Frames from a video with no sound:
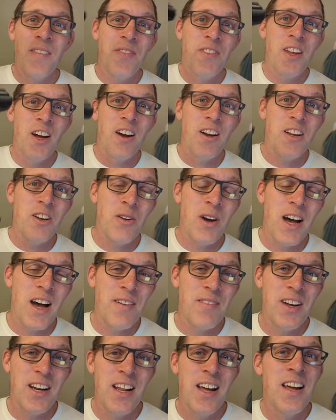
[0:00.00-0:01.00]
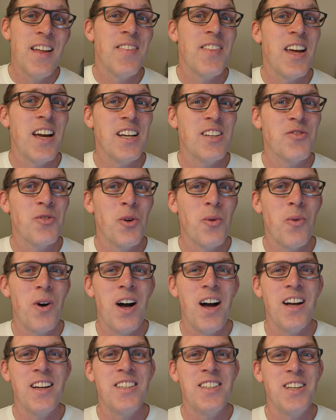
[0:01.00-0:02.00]
there you have it. Thanks for
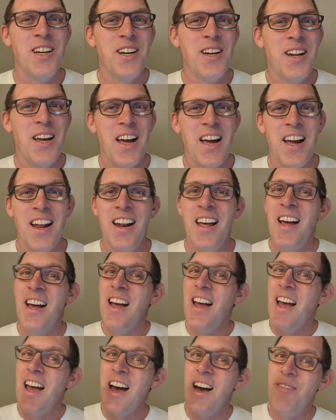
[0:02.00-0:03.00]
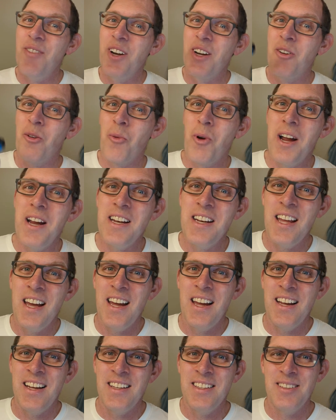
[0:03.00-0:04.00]
watching and have a great
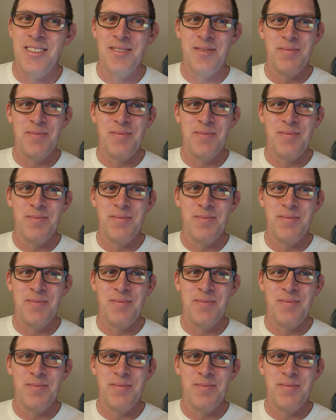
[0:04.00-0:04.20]
day.